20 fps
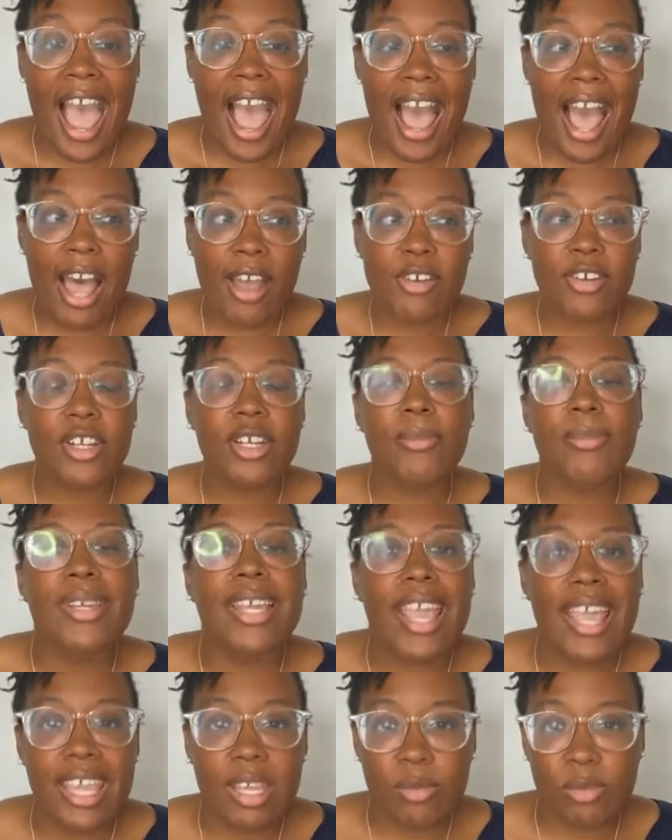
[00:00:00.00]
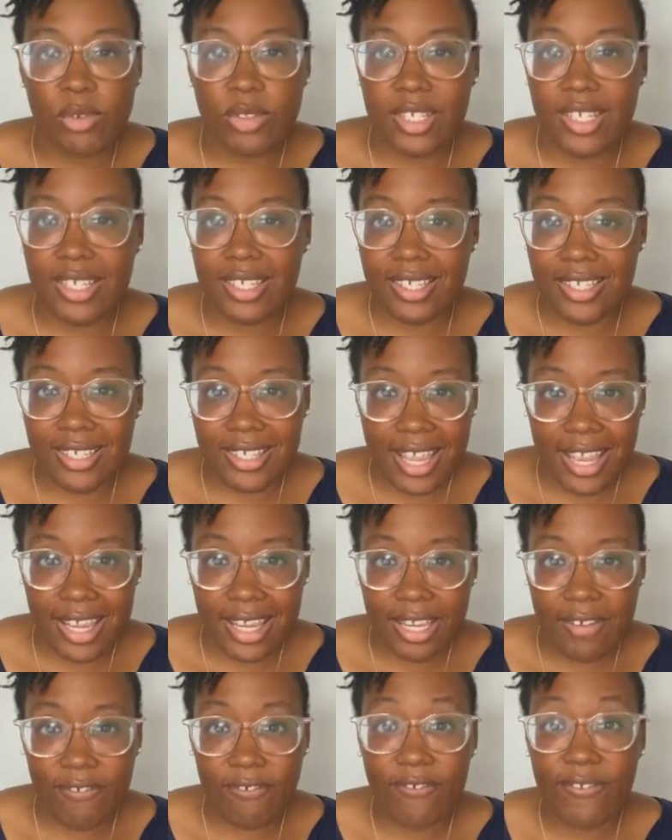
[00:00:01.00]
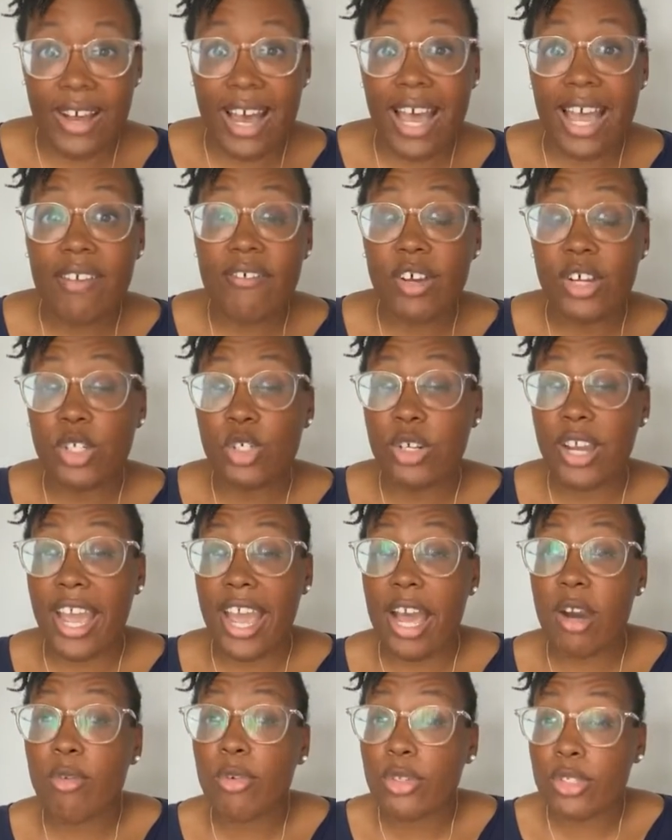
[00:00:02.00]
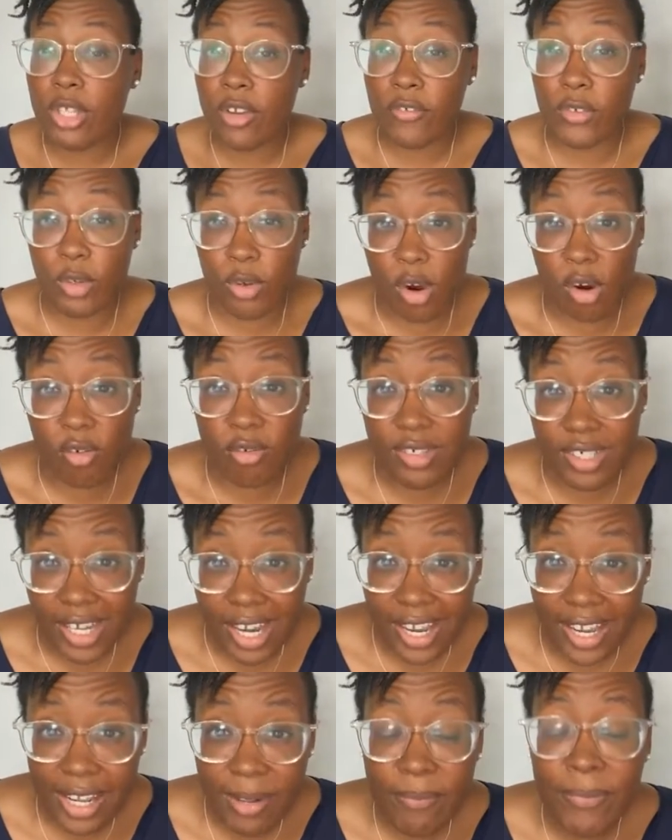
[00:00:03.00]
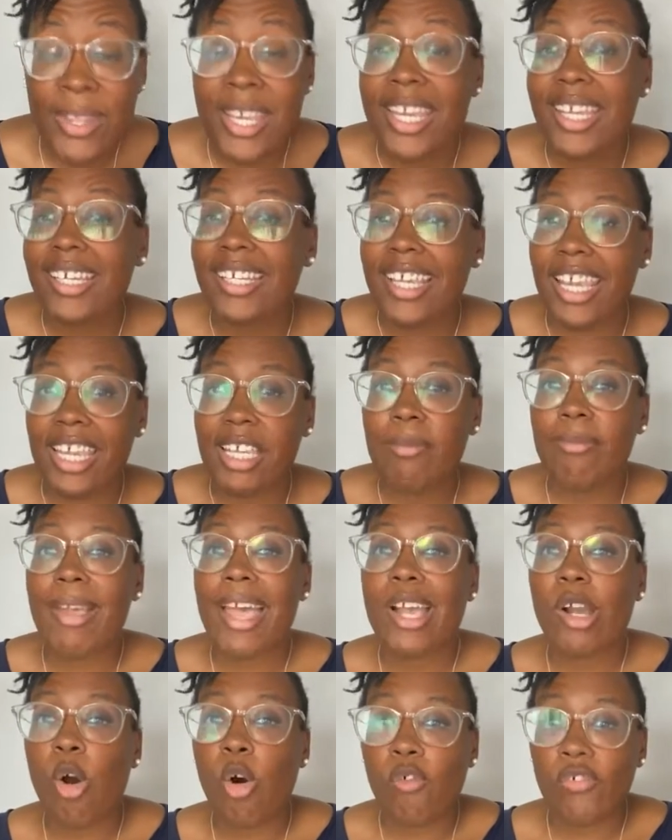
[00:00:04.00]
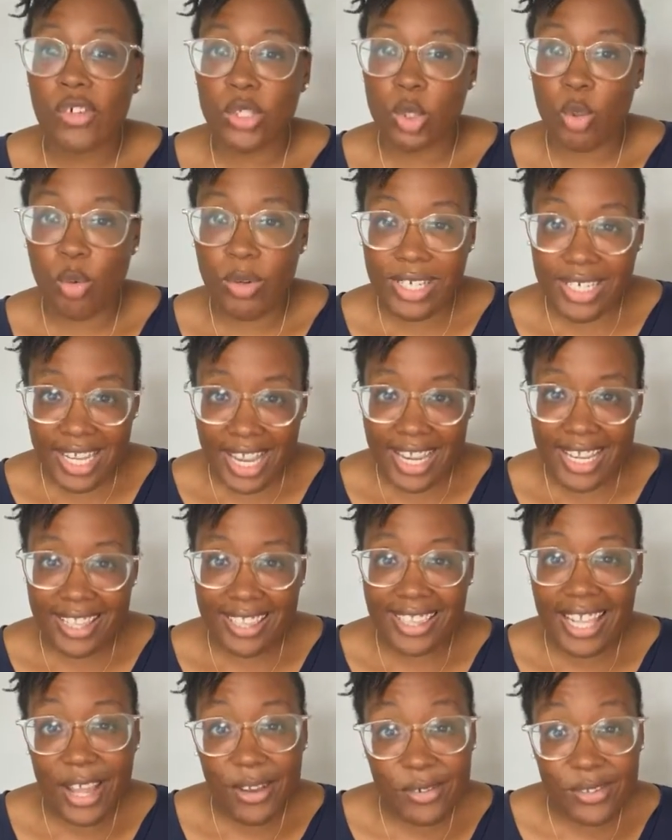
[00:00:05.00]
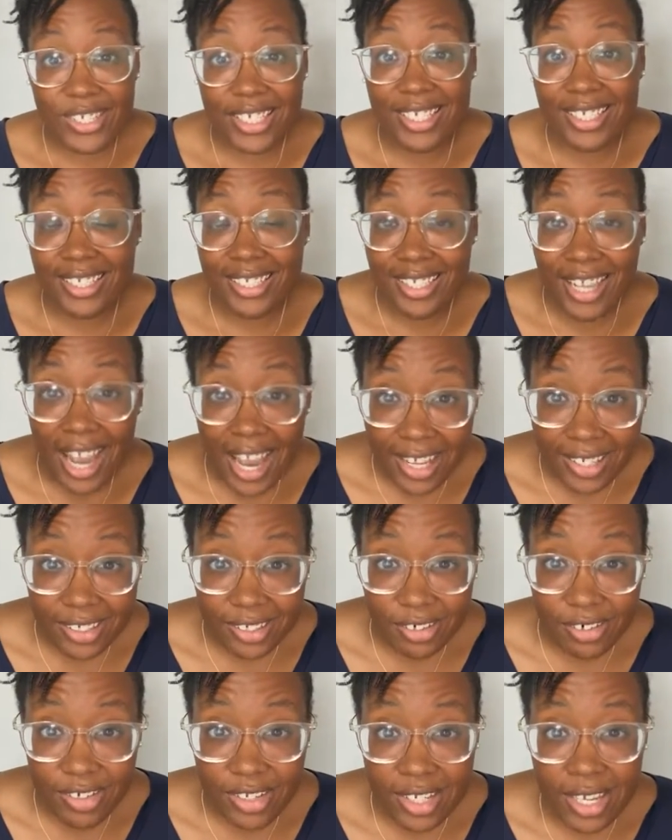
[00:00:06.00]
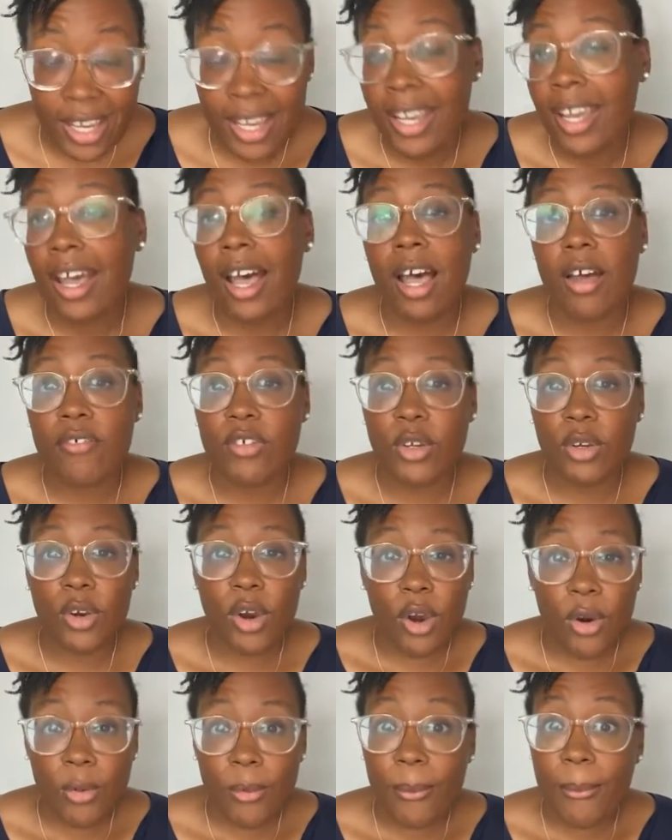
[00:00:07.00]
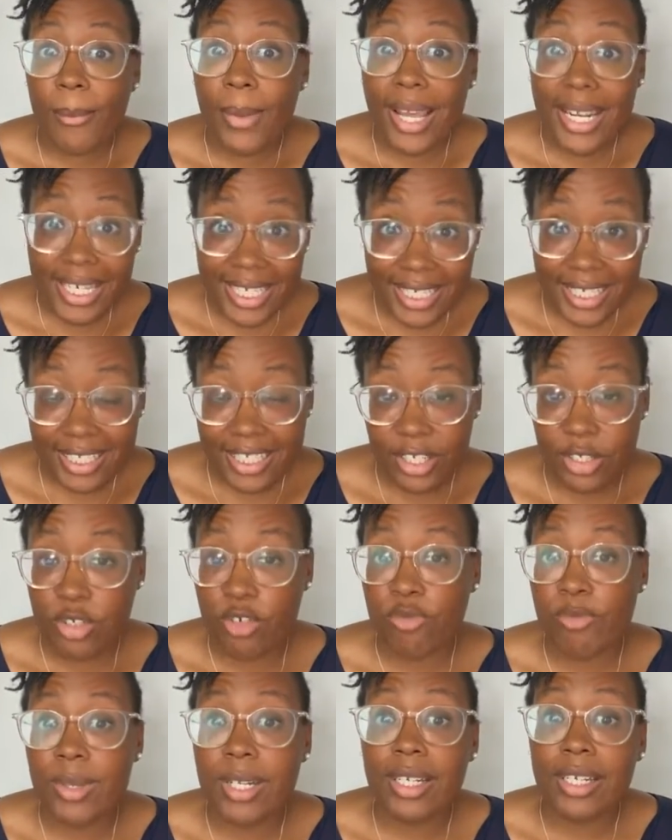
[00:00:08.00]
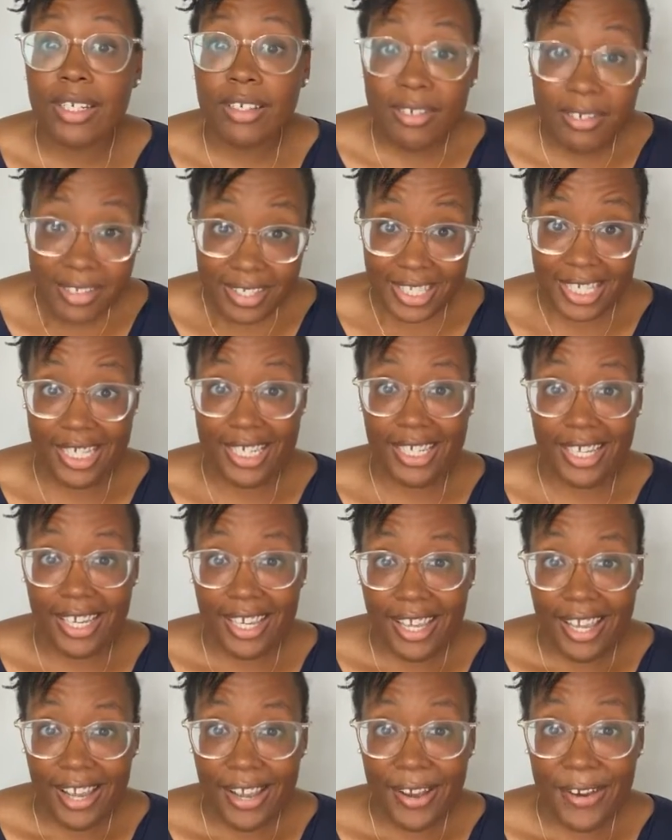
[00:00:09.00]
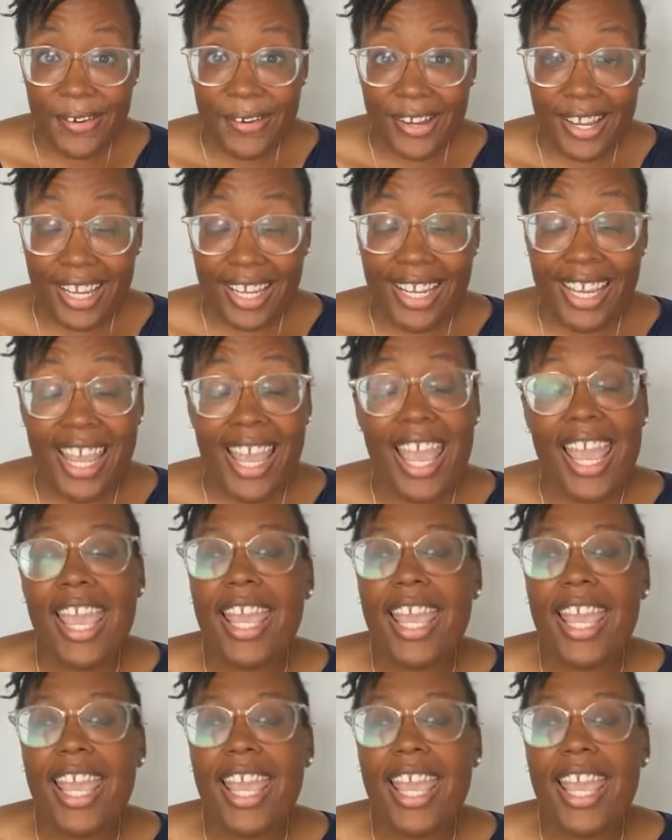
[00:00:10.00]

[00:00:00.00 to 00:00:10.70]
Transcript: how you're going to be able to save 500 hours of your own time gain back over $28,000 of your own money that you've been losing, okay?